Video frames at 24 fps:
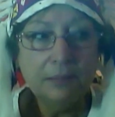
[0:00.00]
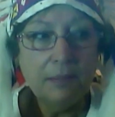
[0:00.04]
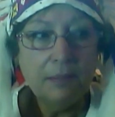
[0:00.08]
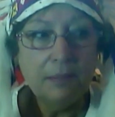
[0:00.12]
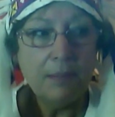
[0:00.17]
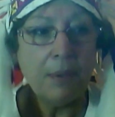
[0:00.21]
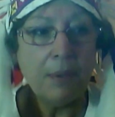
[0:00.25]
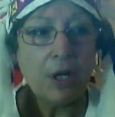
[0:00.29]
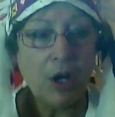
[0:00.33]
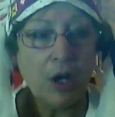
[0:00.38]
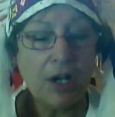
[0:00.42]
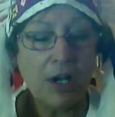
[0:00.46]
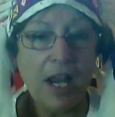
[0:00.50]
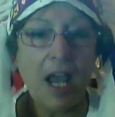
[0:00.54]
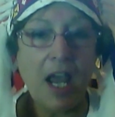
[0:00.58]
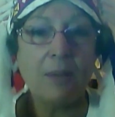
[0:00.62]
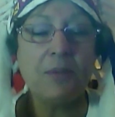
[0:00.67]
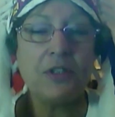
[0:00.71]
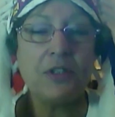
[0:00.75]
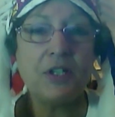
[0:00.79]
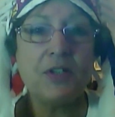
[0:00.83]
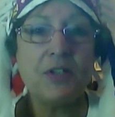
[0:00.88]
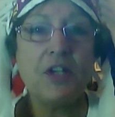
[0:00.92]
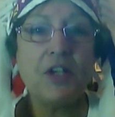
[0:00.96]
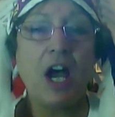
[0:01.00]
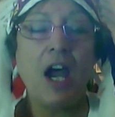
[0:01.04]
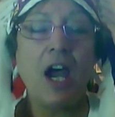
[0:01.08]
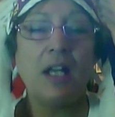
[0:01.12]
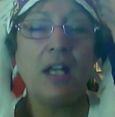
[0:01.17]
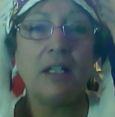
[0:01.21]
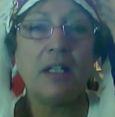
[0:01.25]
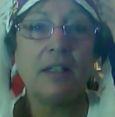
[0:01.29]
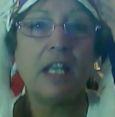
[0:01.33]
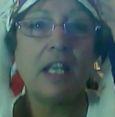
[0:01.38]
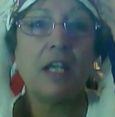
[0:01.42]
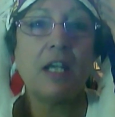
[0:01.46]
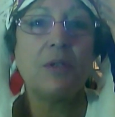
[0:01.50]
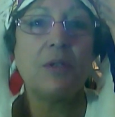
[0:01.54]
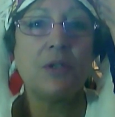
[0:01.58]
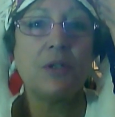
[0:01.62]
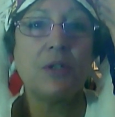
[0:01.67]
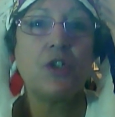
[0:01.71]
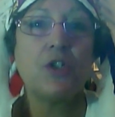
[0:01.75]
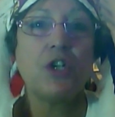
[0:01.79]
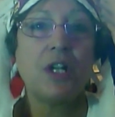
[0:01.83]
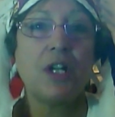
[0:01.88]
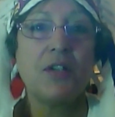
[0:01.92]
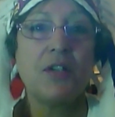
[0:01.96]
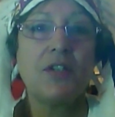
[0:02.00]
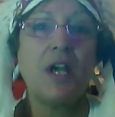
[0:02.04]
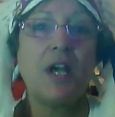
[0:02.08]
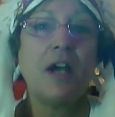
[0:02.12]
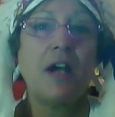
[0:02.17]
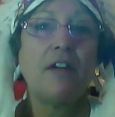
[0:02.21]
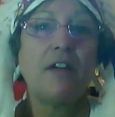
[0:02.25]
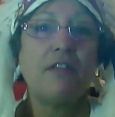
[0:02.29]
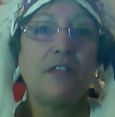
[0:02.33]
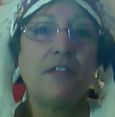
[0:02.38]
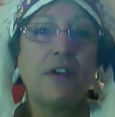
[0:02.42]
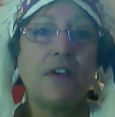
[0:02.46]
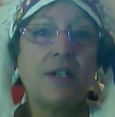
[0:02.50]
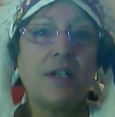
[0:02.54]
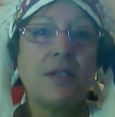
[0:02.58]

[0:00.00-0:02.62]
on Epstein's Island, they were doing child sacrifice.